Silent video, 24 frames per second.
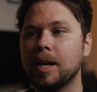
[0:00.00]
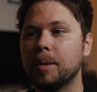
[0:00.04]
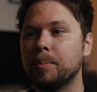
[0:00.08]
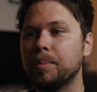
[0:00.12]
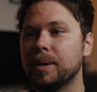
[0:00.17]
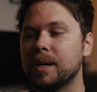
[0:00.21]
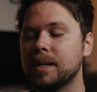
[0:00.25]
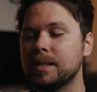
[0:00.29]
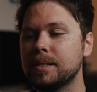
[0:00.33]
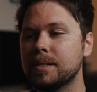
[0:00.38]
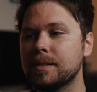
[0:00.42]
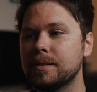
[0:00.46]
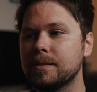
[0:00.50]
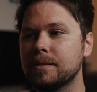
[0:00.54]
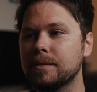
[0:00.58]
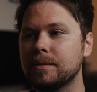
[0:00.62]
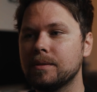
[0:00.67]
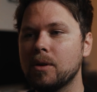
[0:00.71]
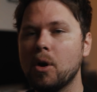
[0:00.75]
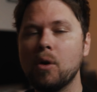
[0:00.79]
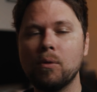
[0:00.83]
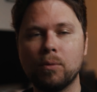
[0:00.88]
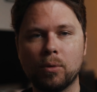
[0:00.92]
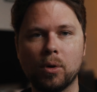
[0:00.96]
But
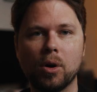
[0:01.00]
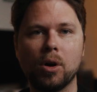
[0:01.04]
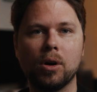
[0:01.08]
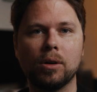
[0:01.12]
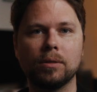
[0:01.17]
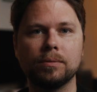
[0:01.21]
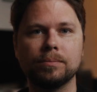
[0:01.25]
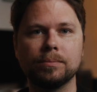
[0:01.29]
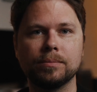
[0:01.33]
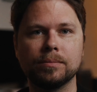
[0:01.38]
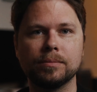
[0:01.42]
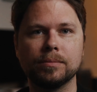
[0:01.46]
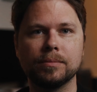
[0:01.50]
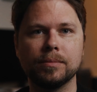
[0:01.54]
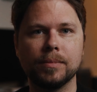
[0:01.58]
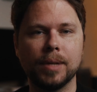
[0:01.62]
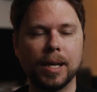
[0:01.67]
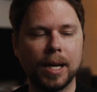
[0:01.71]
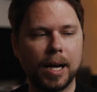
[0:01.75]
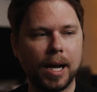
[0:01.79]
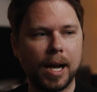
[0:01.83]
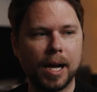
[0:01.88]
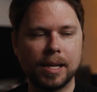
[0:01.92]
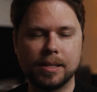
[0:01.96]
overall,
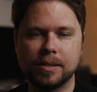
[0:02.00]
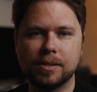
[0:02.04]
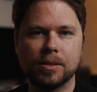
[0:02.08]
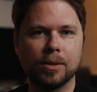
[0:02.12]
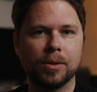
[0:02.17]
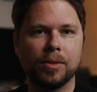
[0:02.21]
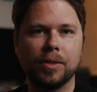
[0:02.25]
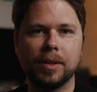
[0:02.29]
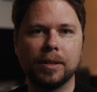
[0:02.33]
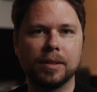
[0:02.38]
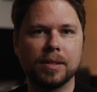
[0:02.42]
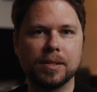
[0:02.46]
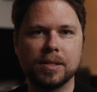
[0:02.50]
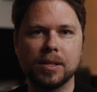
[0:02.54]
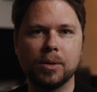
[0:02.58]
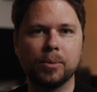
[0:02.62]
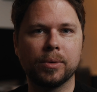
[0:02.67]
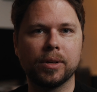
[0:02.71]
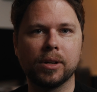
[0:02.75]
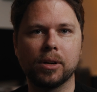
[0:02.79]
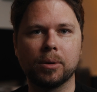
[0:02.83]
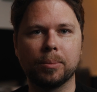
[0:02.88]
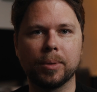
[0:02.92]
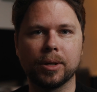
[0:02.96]
I still think the
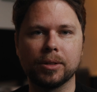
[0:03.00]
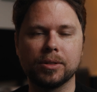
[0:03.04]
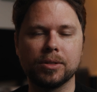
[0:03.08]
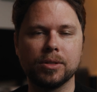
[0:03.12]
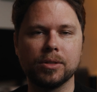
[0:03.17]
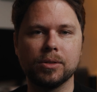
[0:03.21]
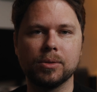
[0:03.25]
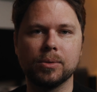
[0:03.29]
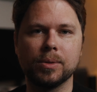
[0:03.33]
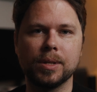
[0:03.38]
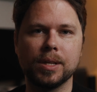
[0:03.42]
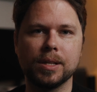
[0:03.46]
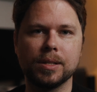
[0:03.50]
C100 Mark II